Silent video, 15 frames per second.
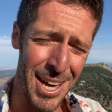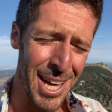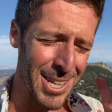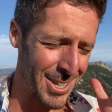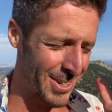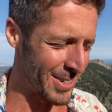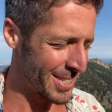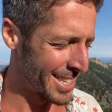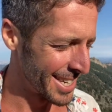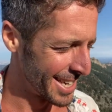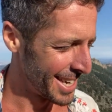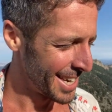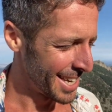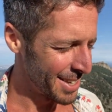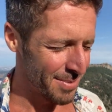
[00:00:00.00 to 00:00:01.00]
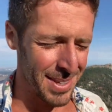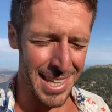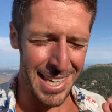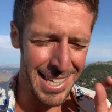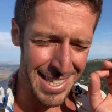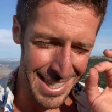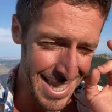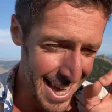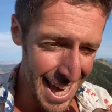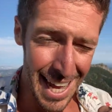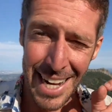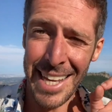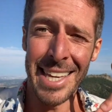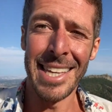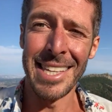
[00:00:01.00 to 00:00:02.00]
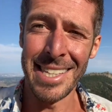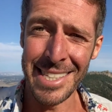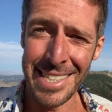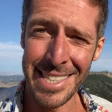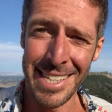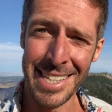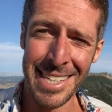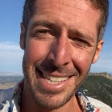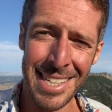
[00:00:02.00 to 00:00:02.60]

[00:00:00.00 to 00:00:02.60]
colors, because that is